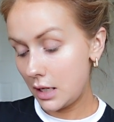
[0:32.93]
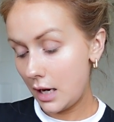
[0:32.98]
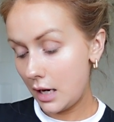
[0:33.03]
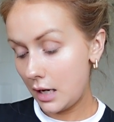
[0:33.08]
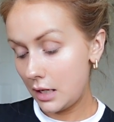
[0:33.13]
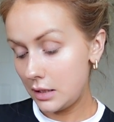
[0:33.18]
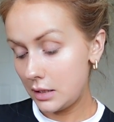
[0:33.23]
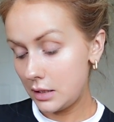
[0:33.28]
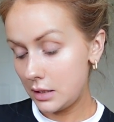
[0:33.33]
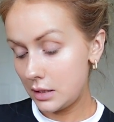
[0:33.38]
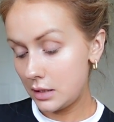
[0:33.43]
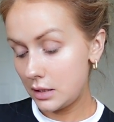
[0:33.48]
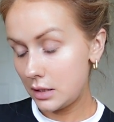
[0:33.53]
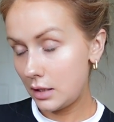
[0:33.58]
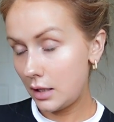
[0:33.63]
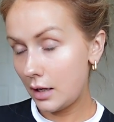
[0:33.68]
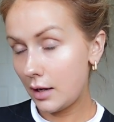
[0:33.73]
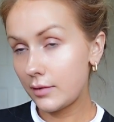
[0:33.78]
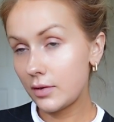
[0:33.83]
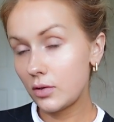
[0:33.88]
And
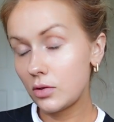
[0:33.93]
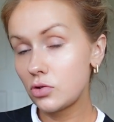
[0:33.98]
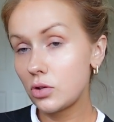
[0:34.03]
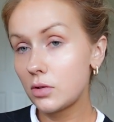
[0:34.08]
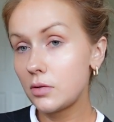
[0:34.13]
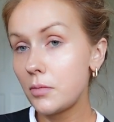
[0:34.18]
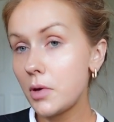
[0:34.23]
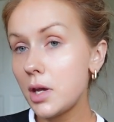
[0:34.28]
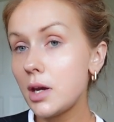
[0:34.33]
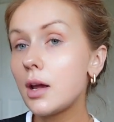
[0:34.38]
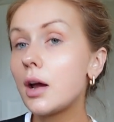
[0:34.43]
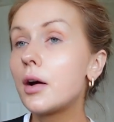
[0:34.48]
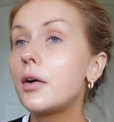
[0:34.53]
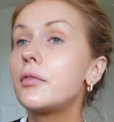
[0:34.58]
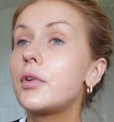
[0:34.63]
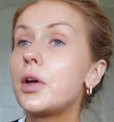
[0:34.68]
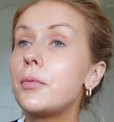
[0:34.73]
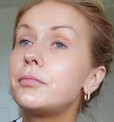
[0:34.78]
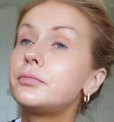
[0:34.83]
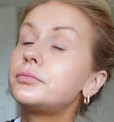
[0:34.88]
yeah, so it's just me and
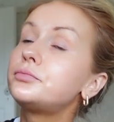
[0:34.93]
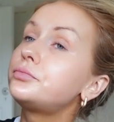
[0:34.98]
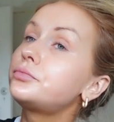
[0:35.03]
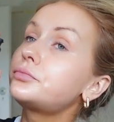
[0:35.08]
Alvin.